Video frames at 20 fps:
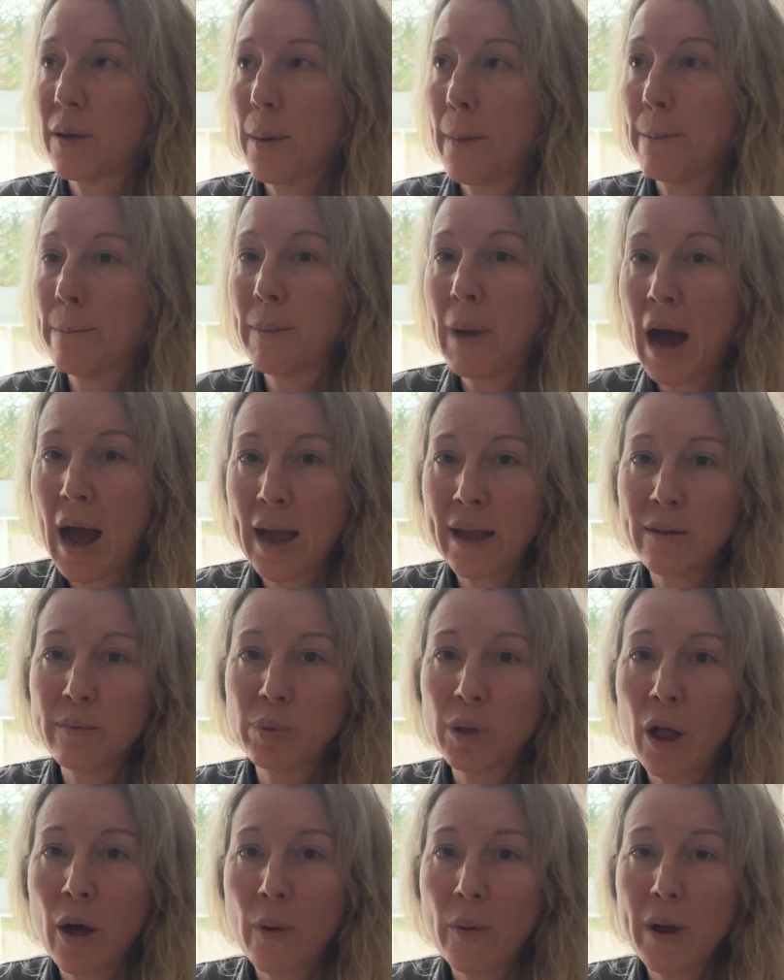
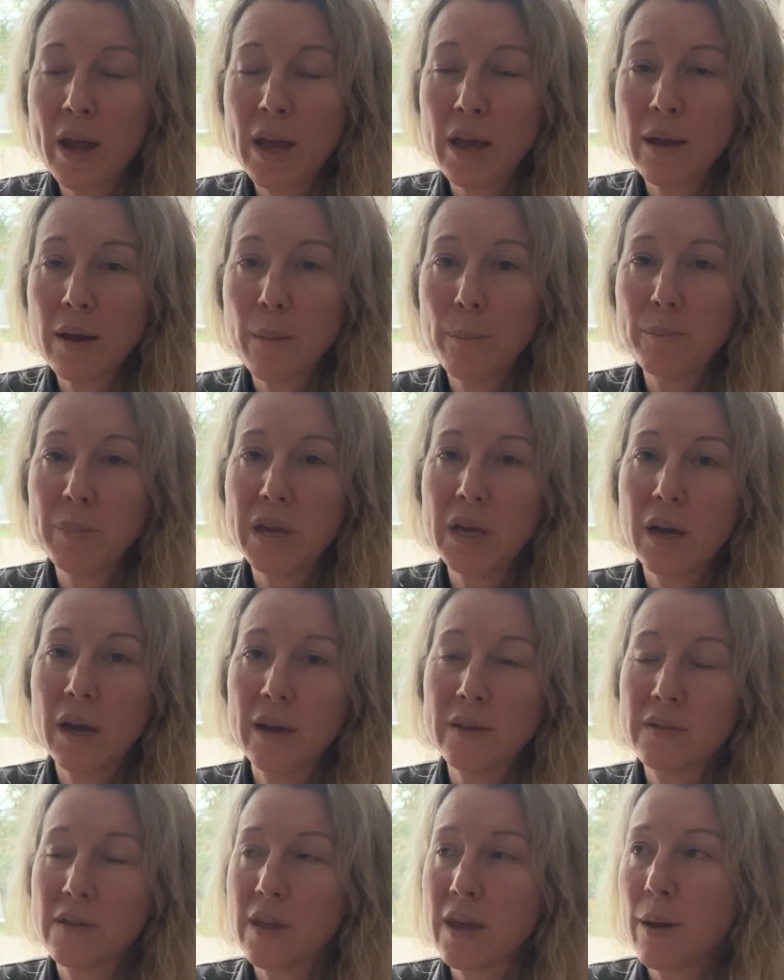mind-blowing
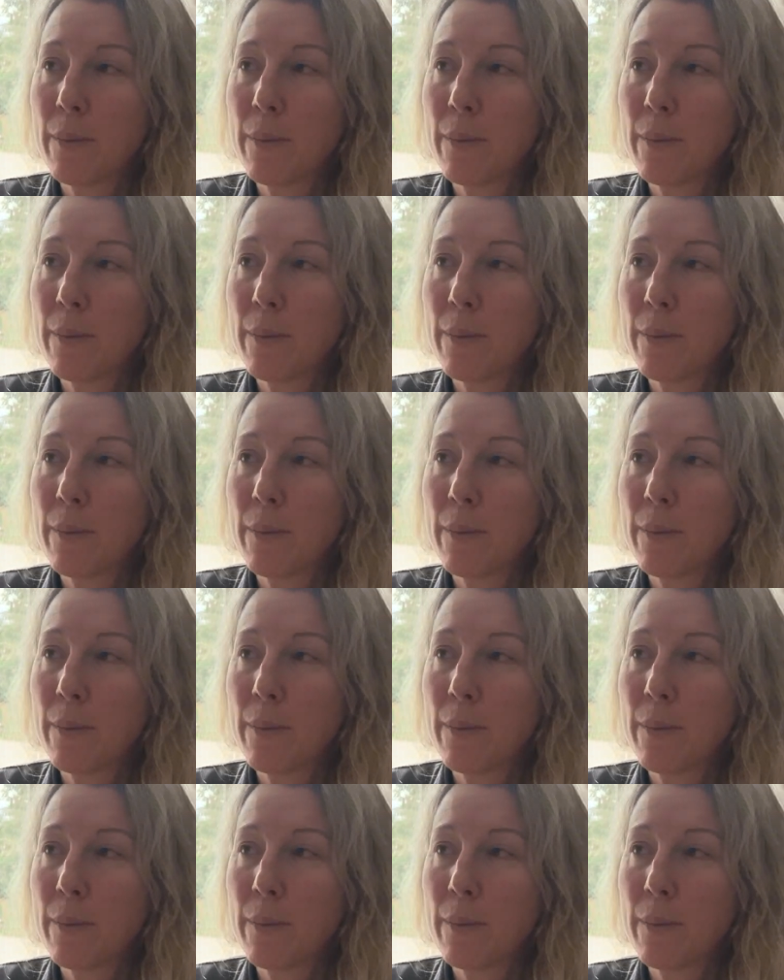because the